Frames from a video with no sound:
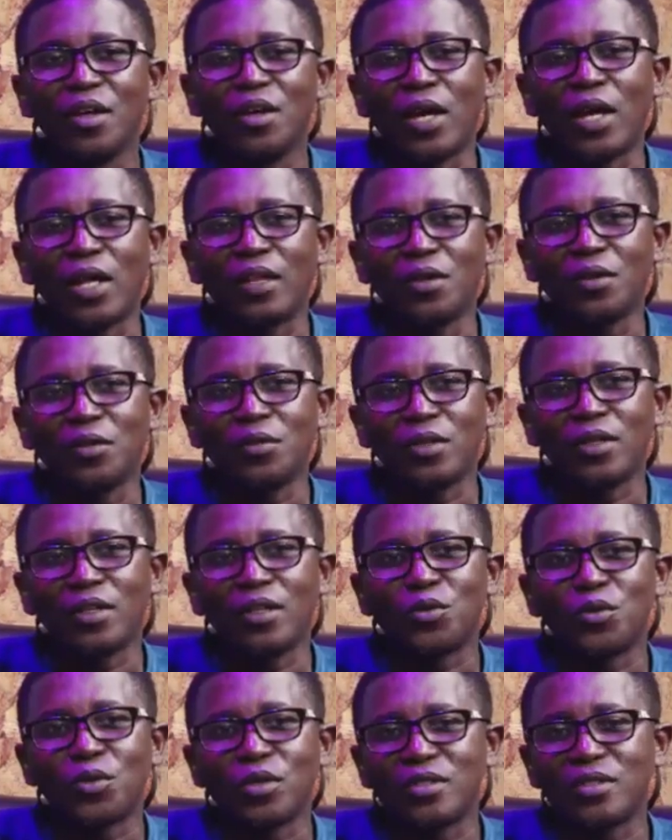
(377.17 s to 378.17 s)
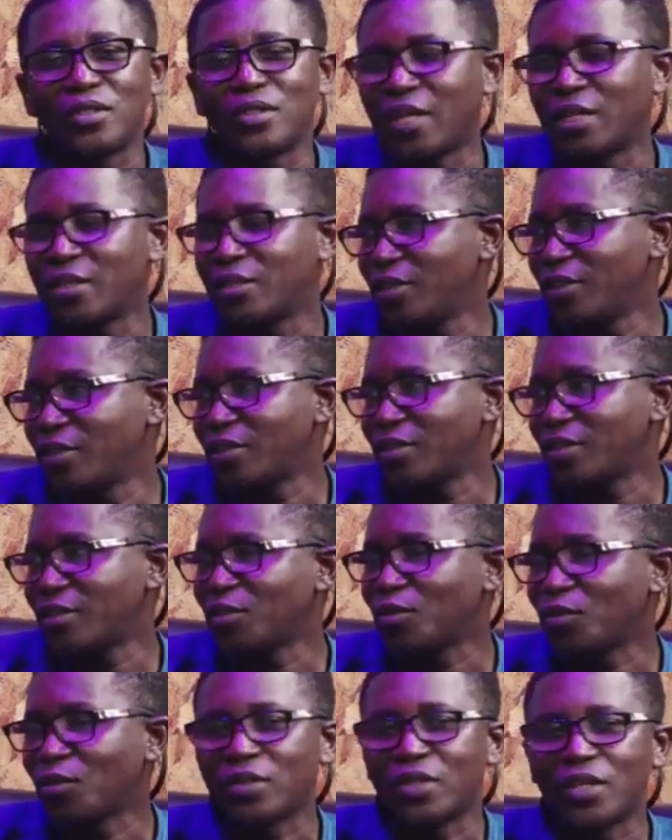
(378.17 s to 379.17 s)
I think it was in
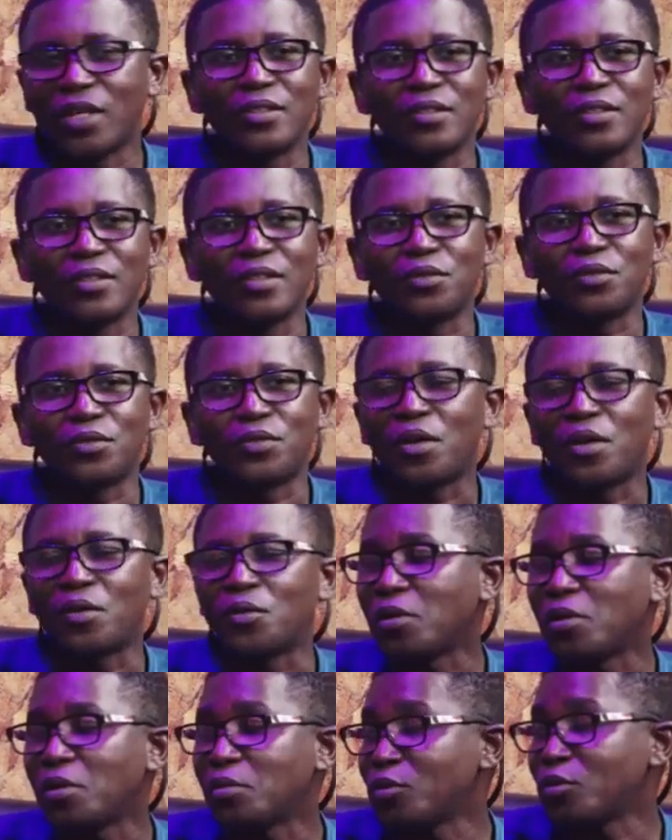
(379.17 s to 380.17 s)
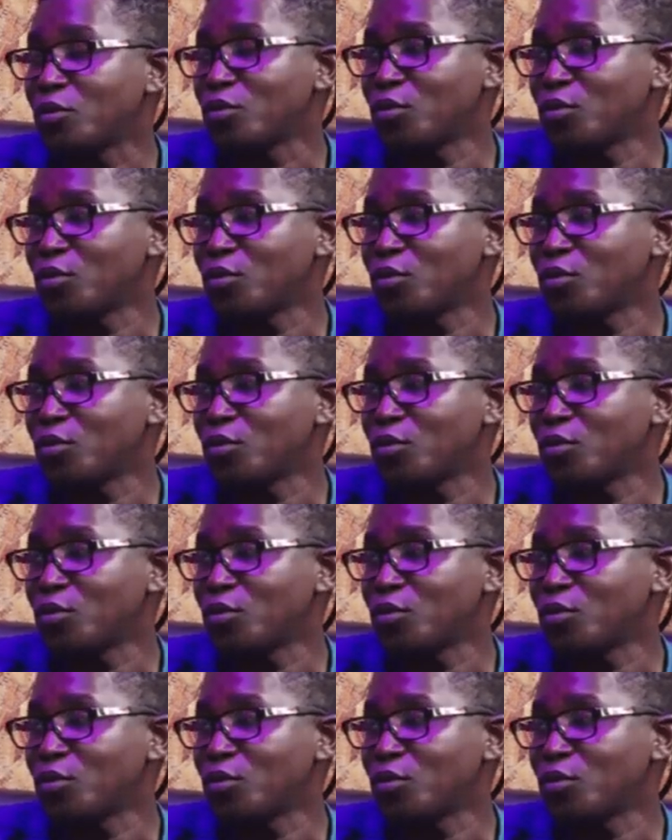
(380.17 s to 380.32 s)
1986 or 1985 we were able